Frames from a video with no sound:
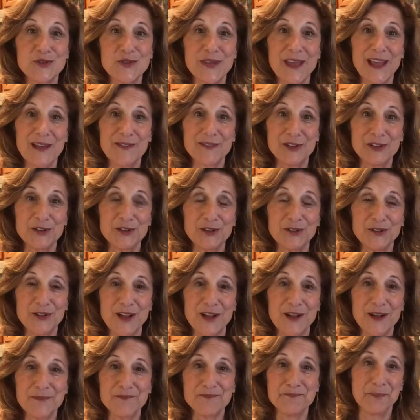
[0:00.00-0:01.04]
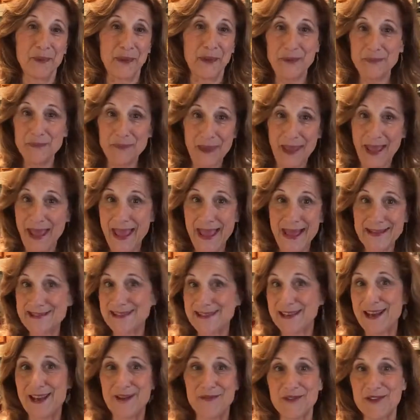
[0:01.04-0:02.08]
They have little blunt pans
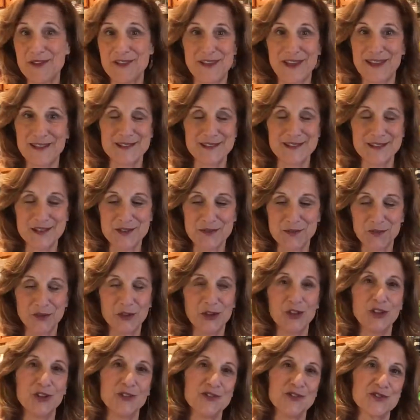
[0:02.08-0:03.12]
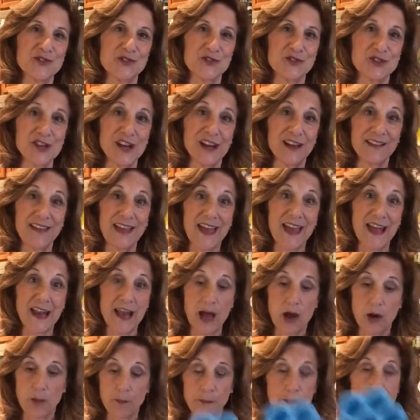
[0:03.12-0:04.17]
and everything. It's just really cute, so check that
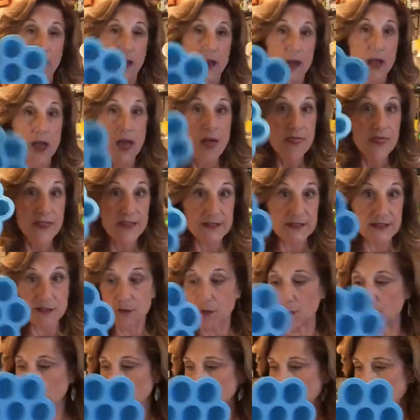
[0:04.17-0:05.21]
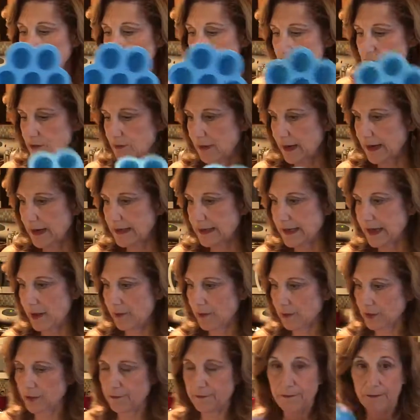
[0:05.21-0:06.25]
out. But this is what we're going to do right now.
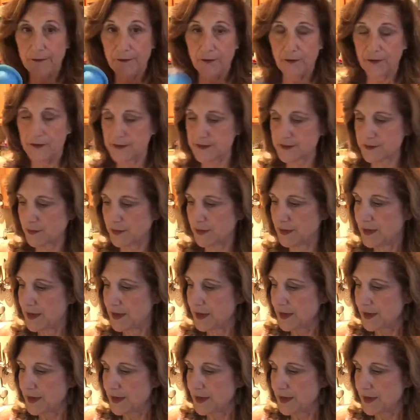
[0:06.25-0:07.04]
We're going to fill this one.